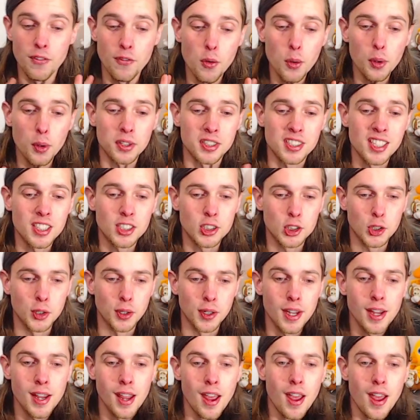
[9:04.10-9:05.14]
the 4th
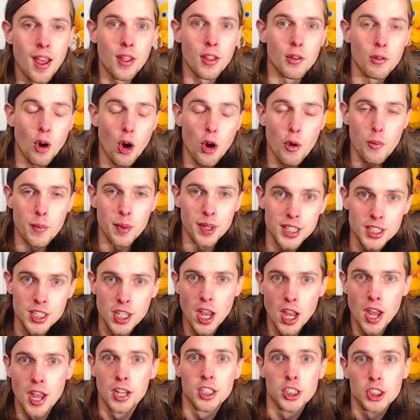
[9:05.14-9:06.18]
century, the Romans